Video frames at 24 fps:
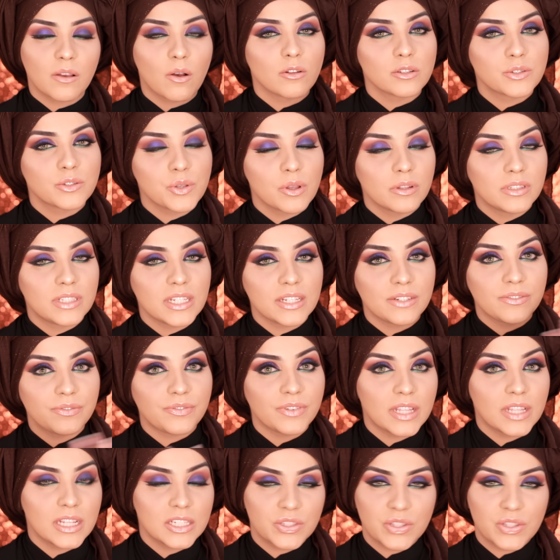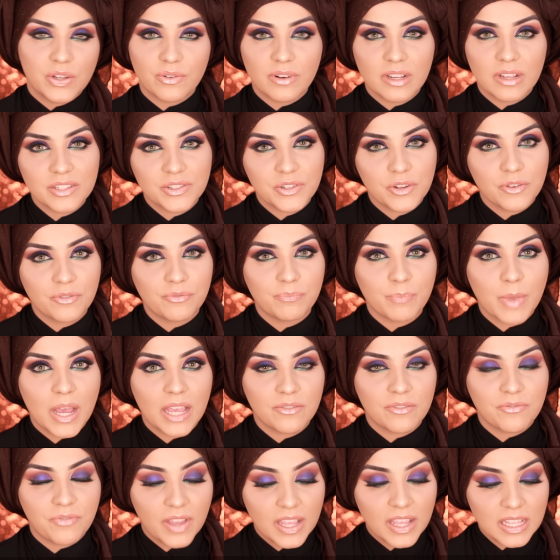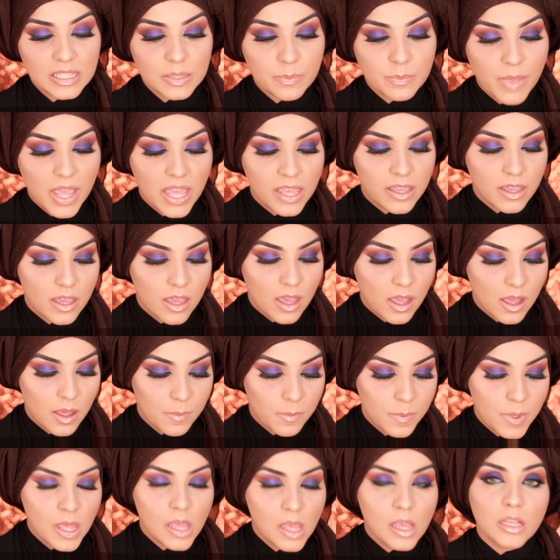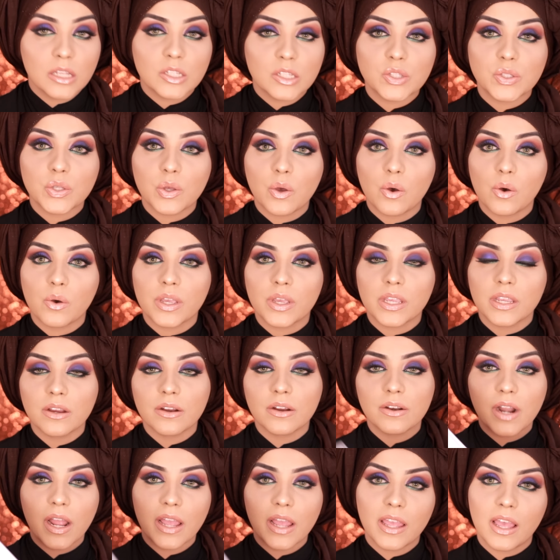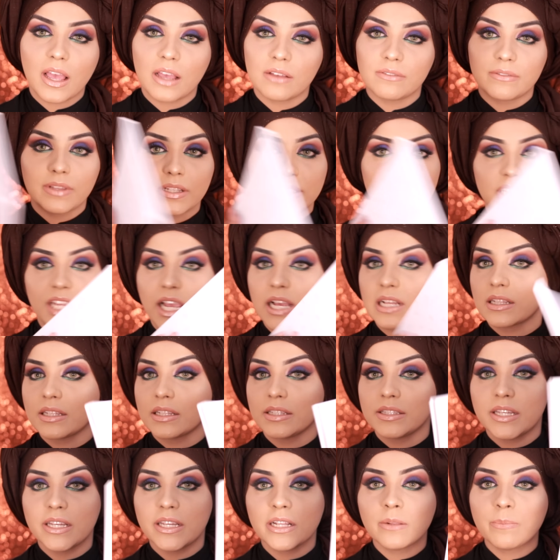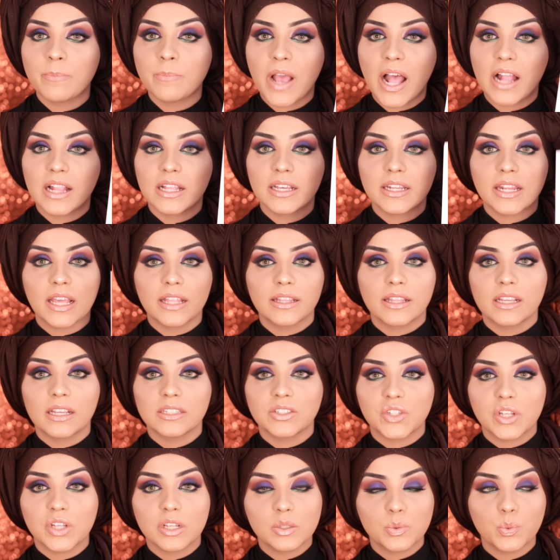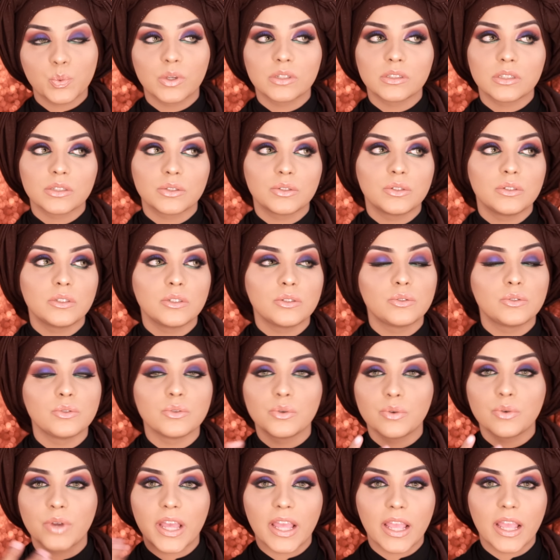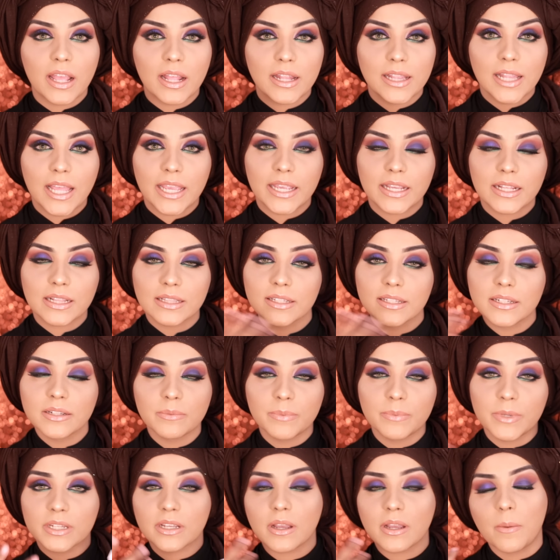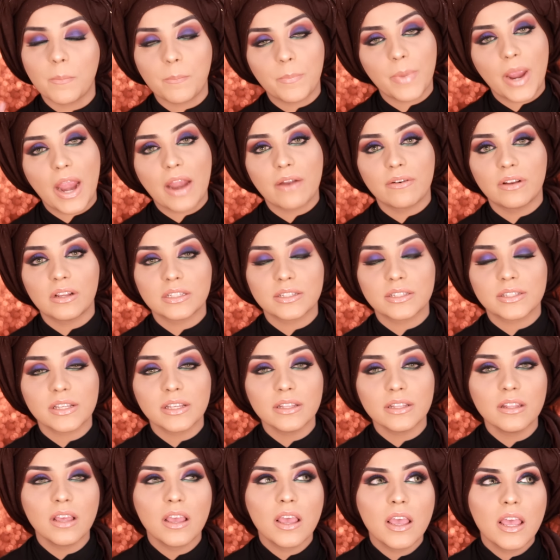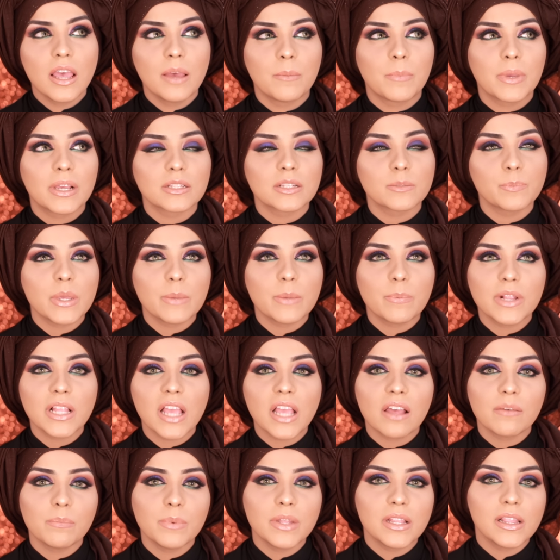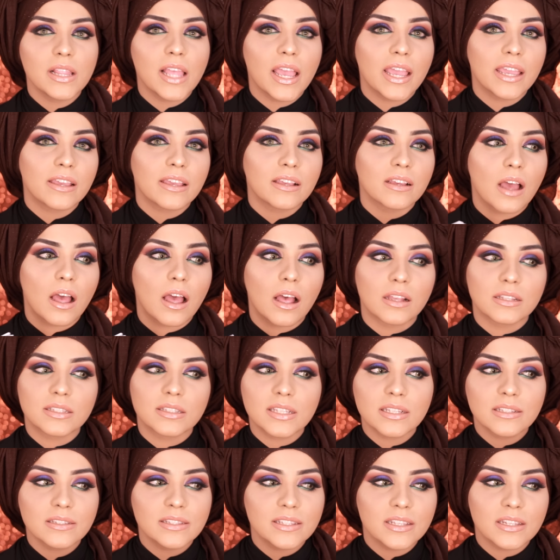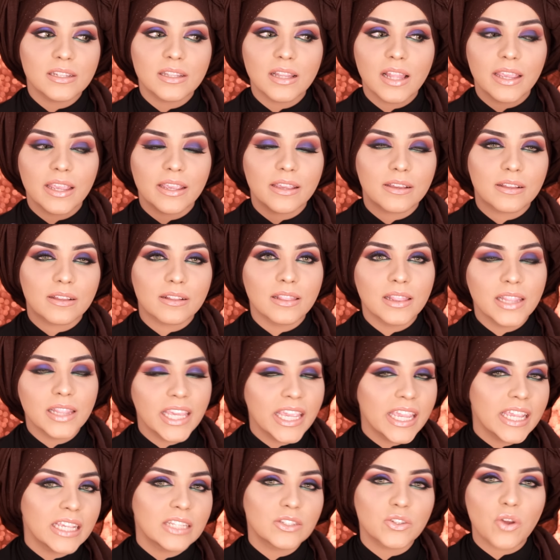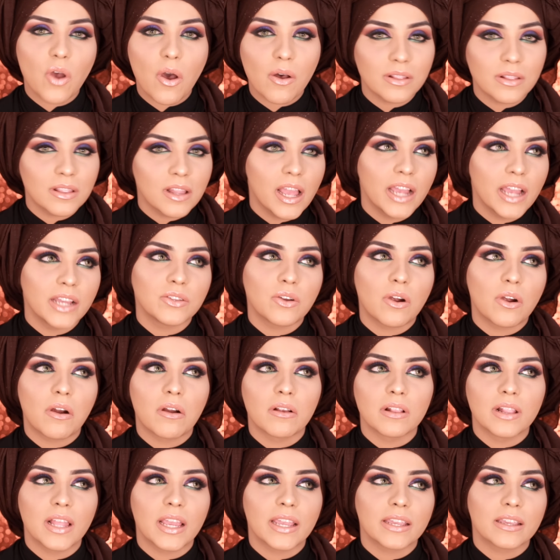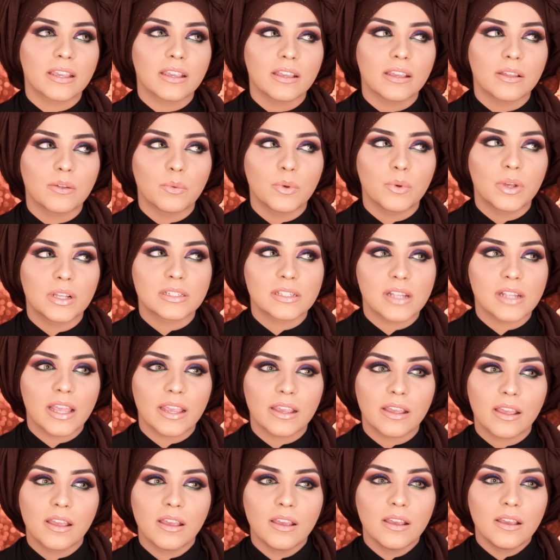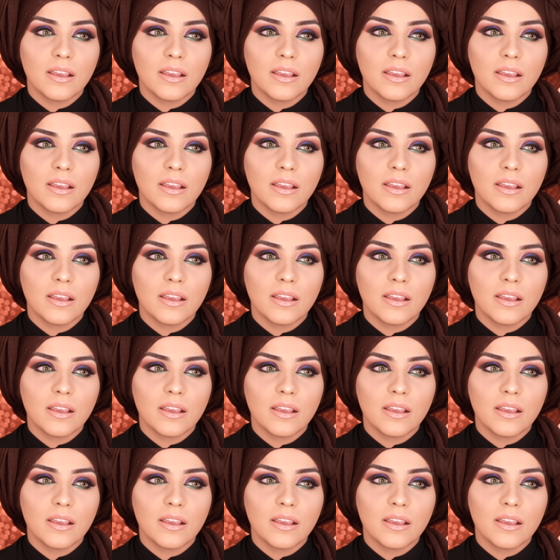Also did finish the rest of my face makeup. So here I have the Jaclynhill palette, and I just wanted to do a like little bit comparison because people have been like since it like leaked online or like it was like